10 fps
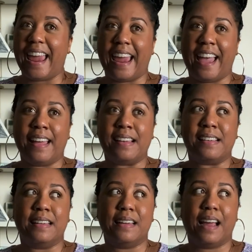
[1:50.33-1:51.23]

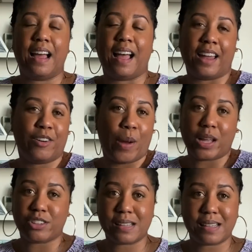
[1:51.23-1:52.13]
And I don't know, I
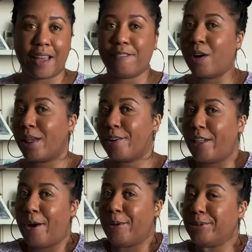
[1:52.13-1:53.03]
felt like a
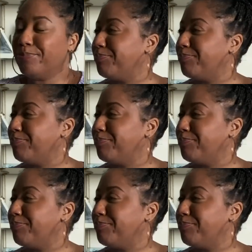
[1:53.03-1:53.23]
flower.